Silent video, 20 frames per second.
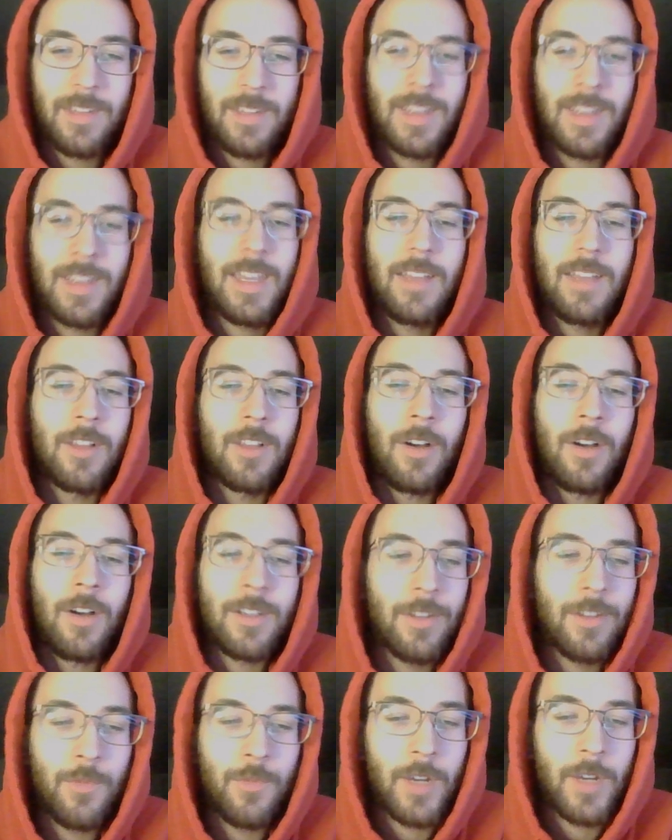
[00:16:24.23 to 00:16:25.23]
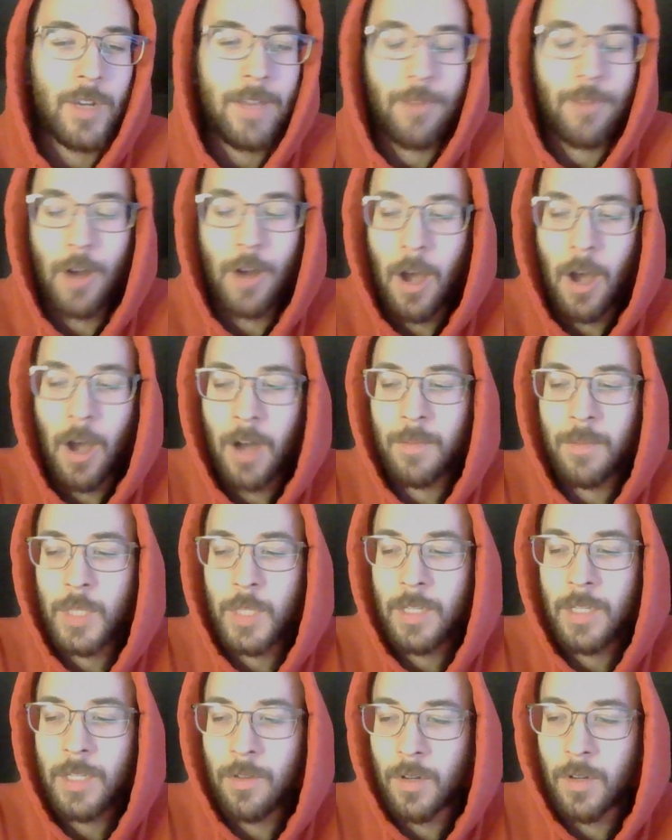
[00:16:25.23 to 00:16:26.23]
lost in whatever
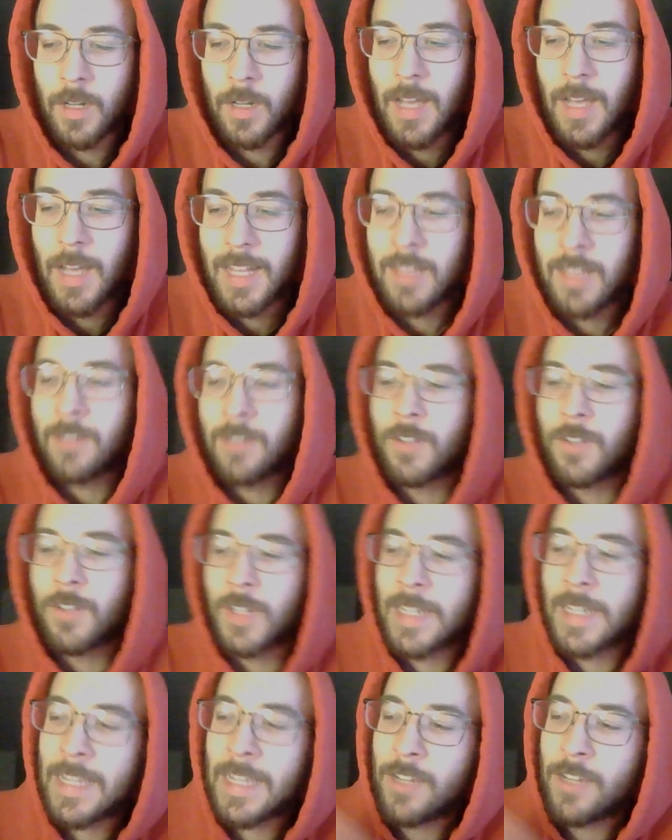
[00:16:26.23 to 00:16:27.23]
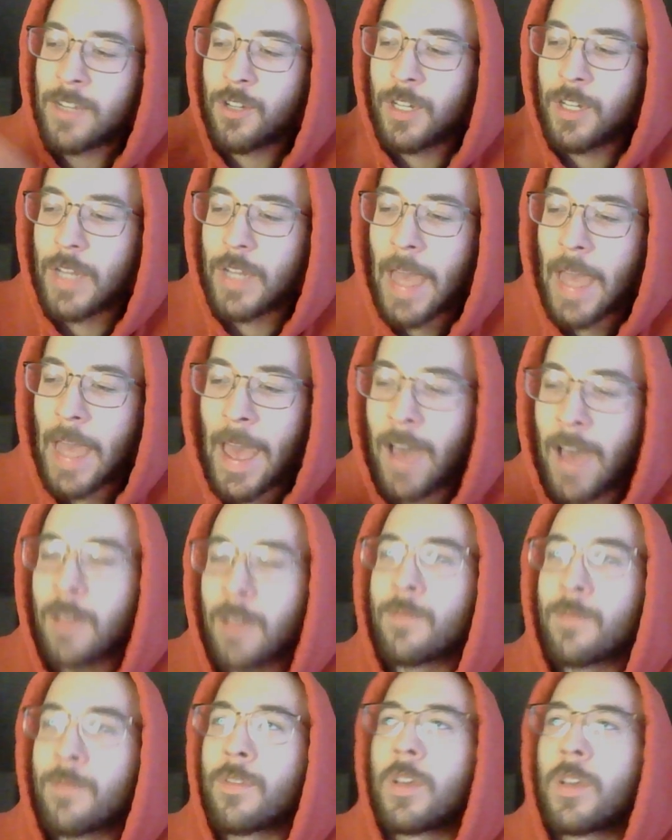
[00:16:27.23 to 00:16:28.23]
hobby or little niche you
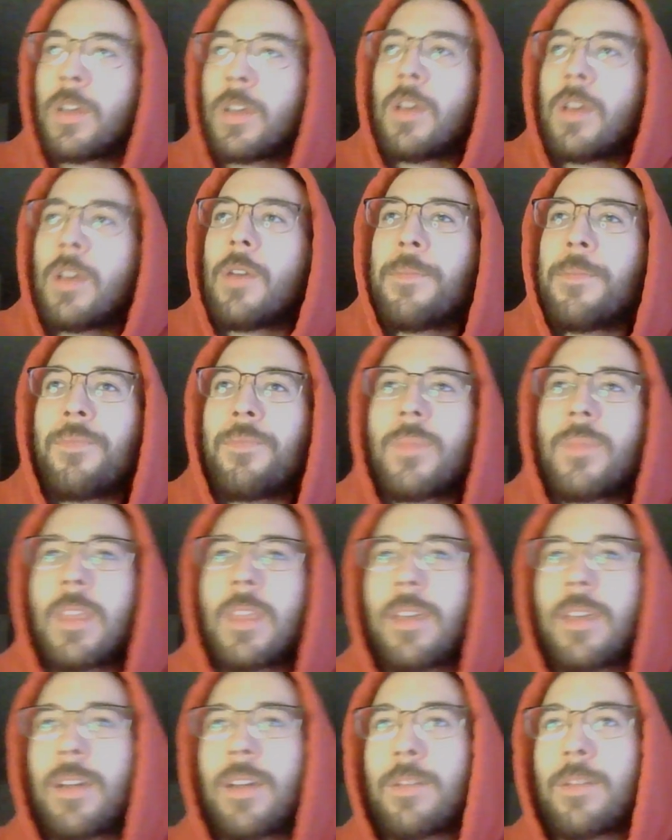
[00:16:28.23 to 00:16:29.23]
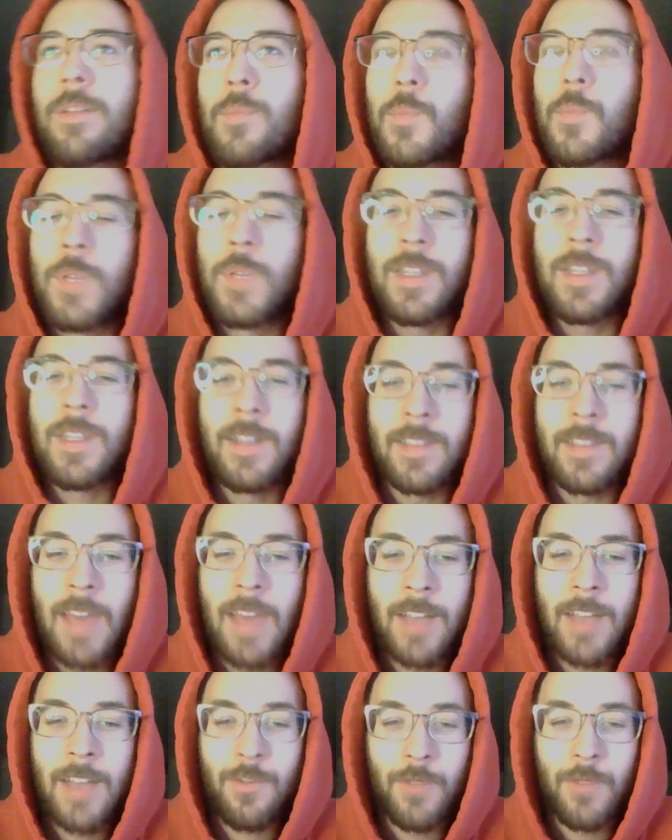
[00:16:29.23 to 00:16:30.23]
have, because
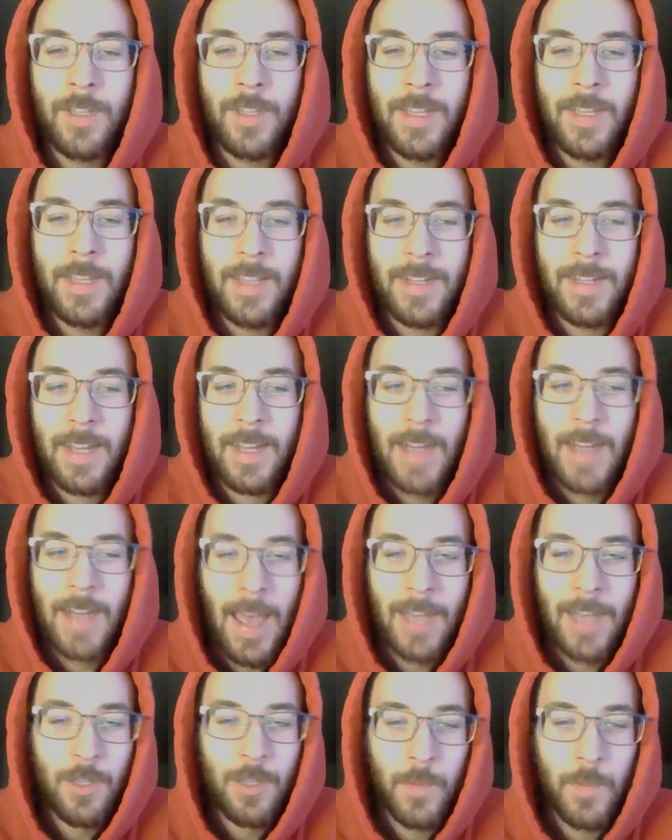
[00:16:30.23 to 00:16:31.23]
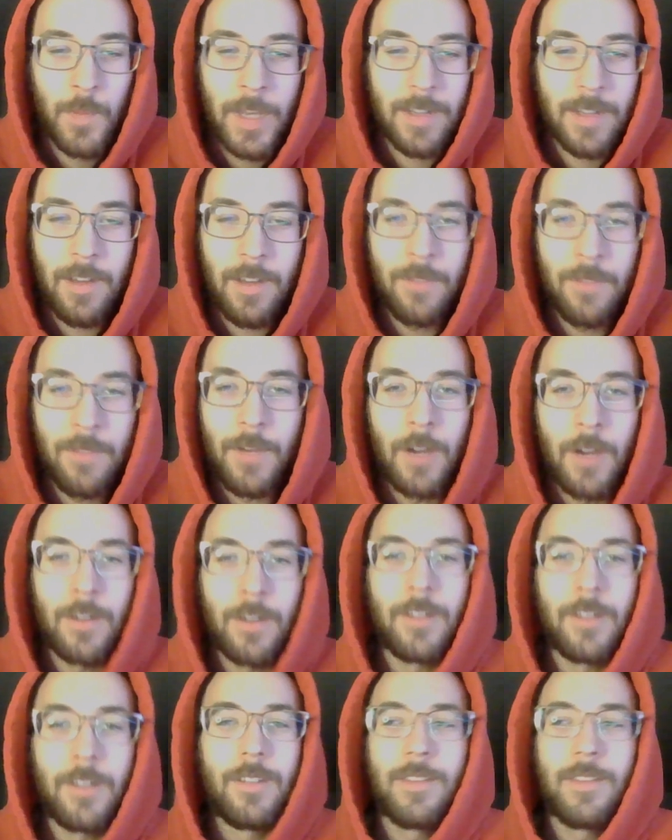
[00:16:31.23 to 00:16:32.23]
that's really like an aspect of
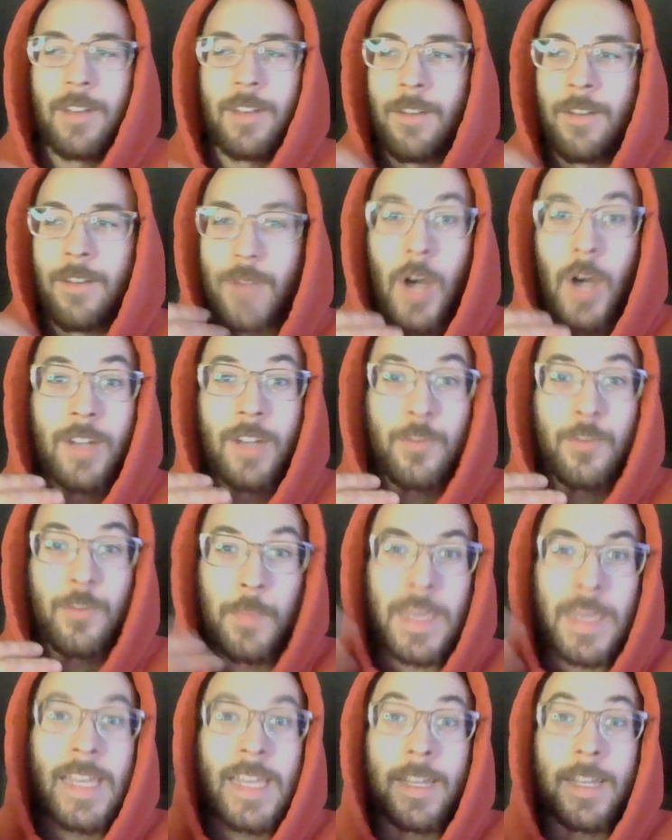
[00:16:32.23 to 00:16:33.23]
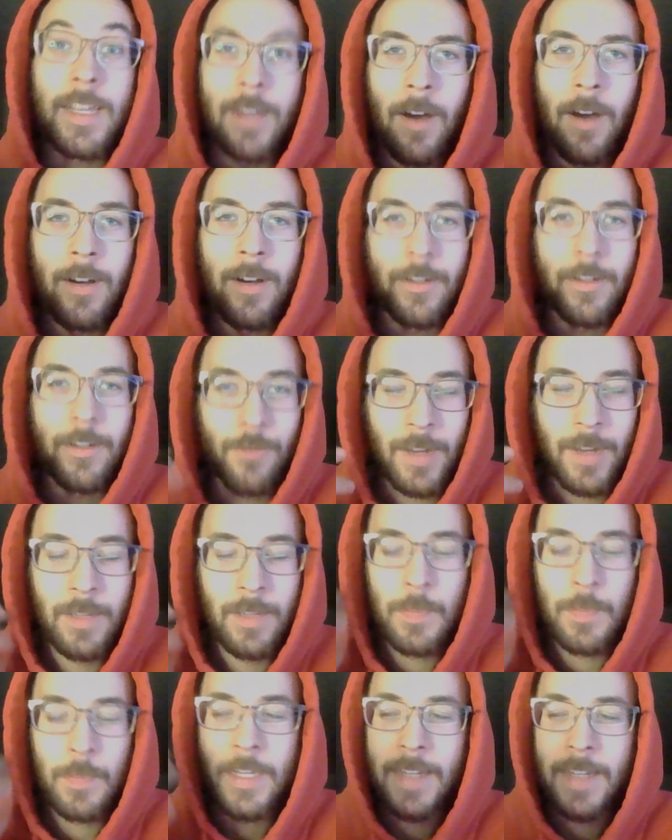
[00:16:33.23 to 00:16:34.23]
us being God, right?
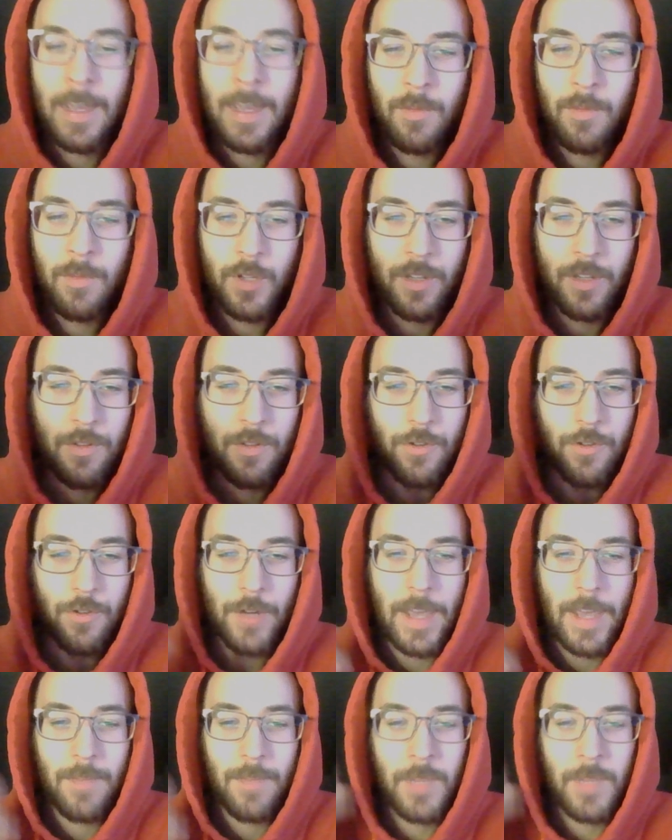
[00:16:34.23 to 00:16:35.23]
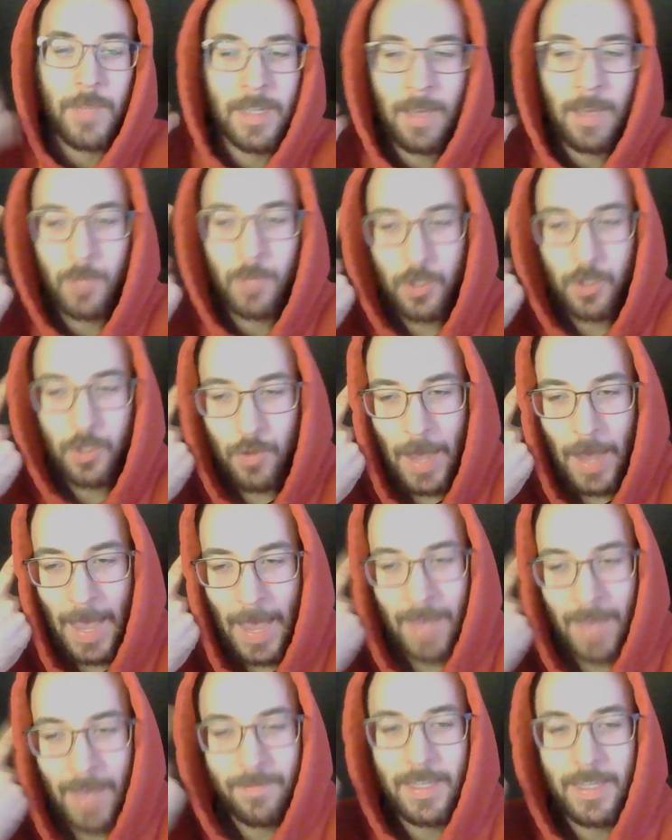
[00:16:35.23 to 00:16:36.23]
Being able to create, being able to
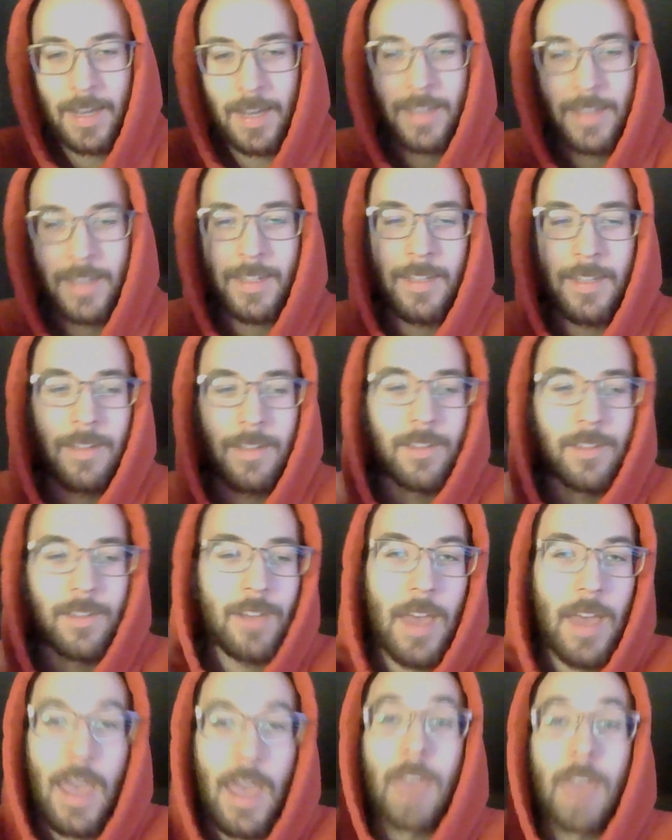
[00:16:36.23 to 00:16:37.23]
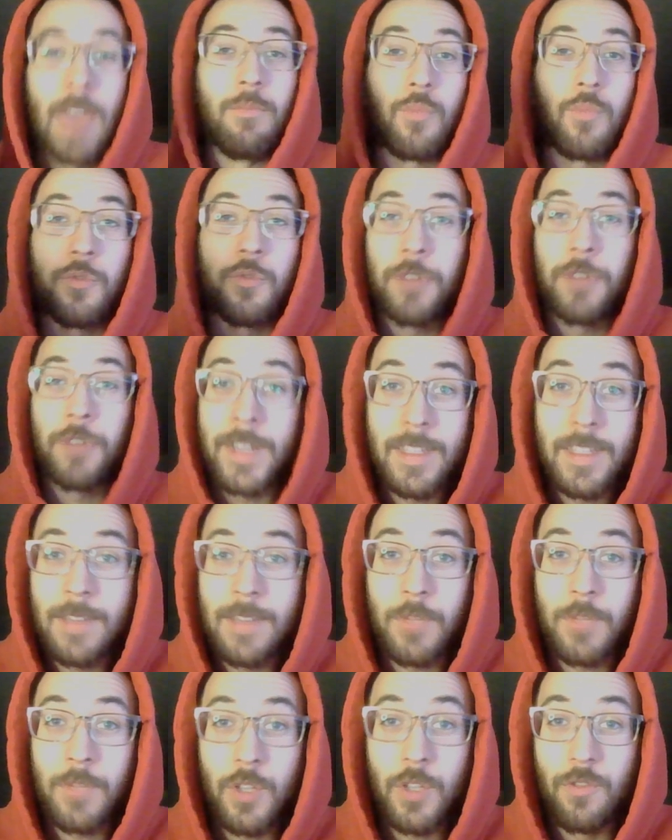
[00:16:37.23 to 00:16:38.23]
have the ideas and bring them
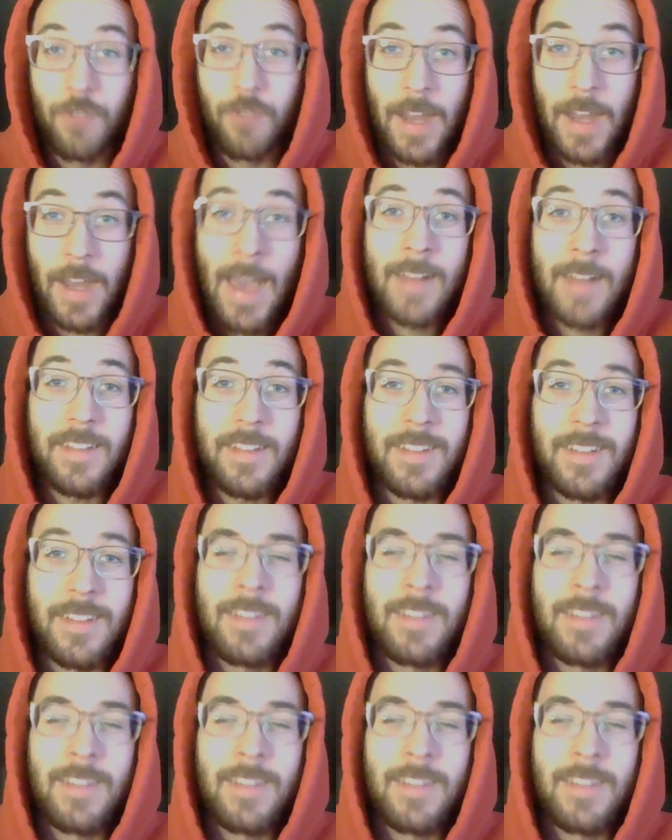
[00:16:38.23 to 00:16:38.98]
to reality,